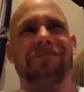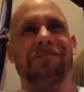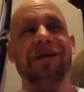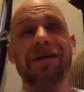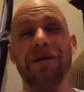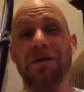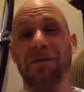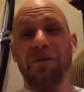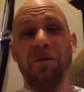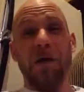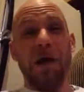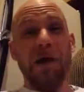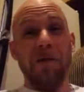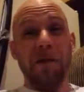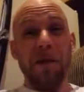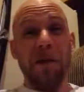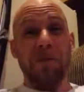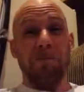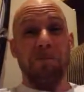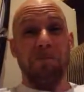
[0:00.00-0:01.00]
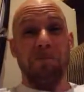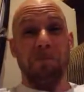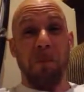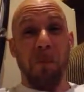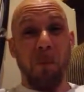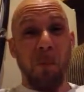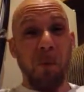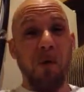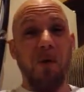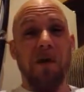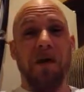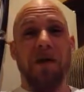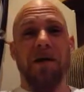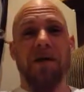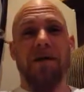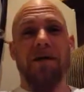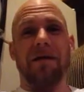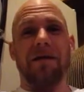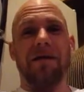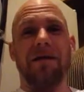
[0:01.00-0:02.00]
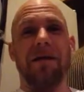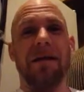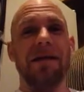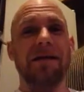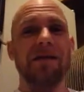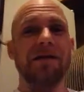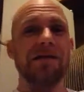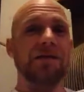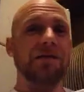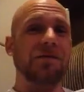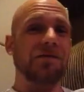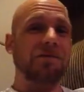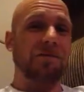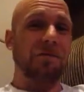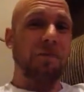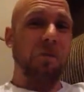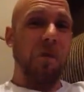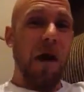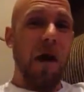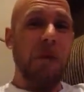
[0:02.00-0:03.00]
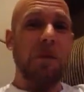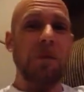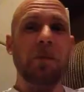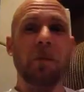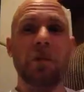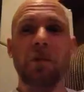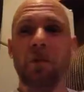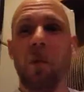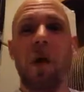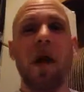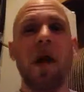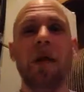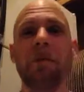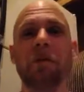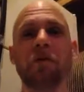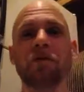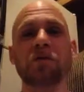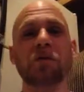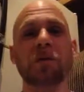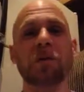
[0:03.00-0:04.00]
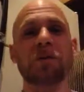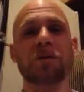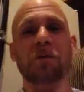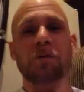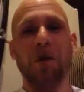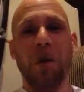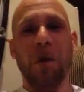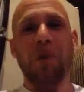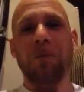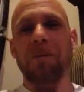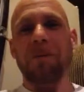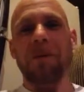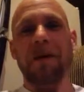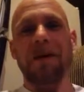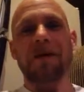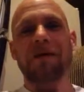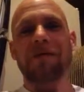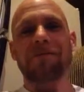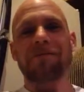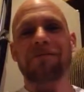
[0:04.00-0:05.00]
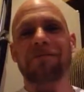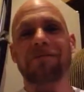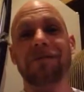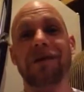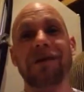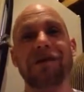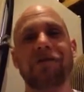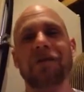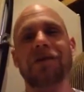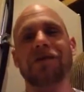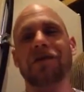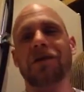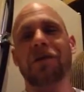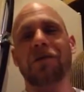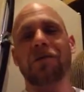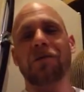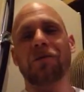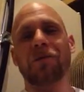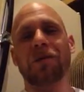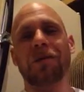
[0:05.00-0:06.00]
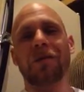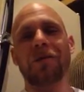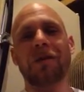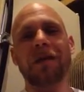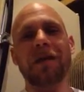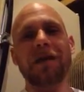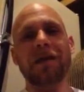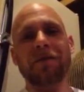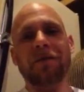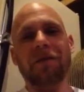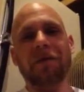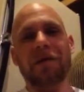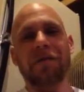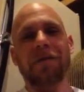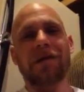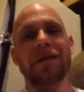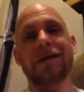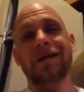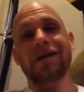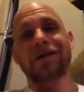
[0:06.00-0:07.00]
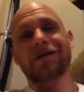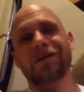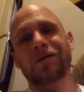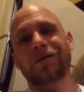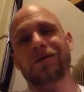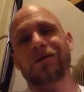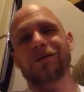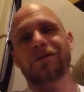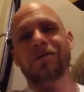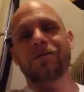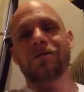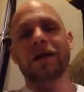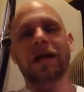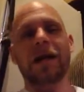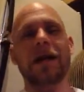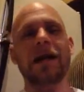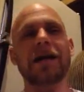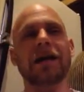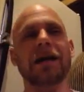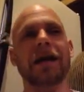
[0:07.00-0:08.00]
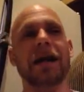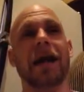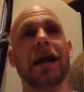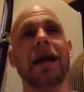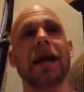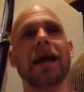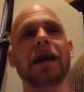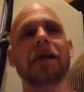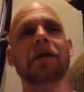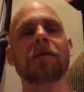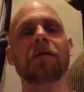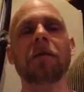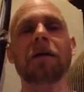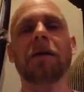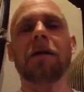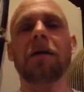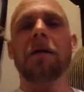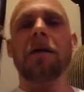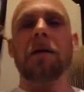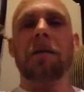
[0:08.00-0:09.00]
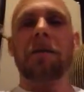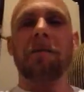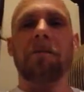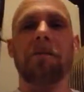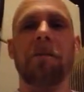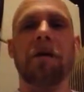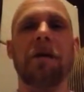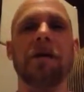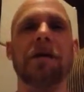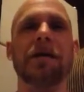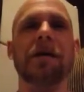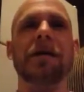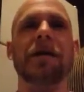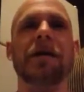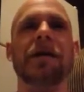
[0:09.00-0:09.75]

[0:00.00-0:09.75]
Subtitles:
It's very boring. That's probably why most people don't play defense. They don't really make it fun. I guess you kind of can't, but